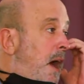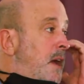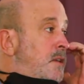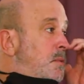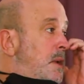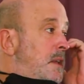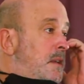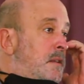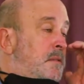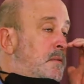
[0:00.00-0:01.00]
Are you
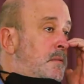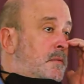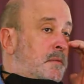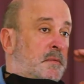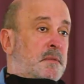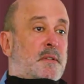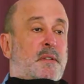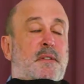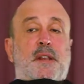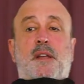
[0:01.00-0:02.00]
willing
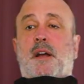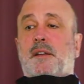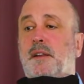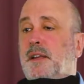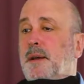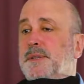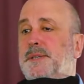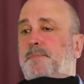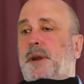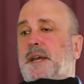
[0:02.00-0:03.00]
that God can come and
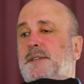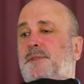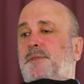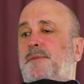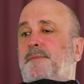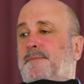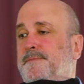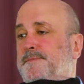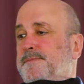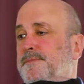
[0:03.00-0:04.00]
surprise you?
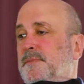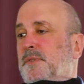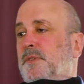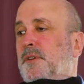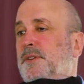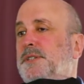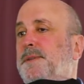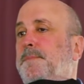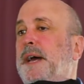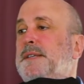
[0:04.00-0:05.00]
They just
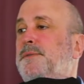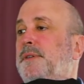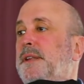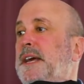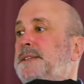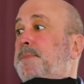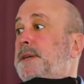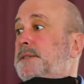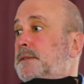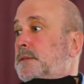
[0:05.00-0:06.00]
surprise you with a nice
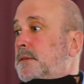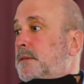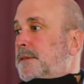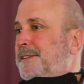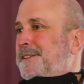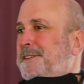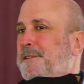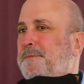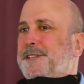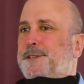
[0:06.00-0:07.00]
present.
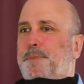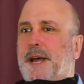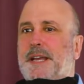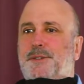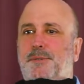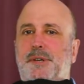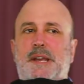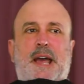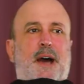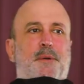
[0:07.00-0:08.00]
But surprise you
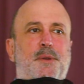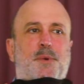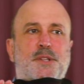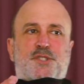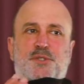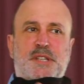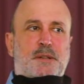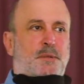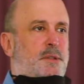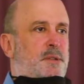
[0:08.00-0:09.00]
in how he wants to
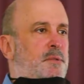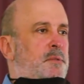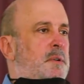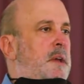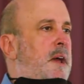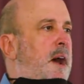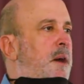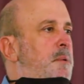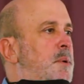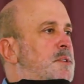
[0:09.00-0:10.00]
deal with you,
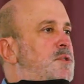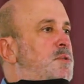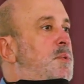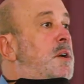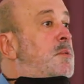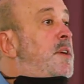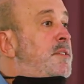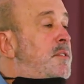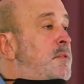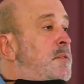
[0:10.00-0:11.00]
how he wants to work
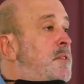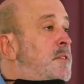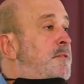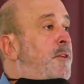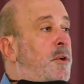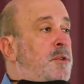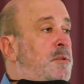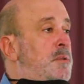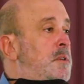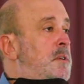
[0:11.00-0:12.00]
with you, for you,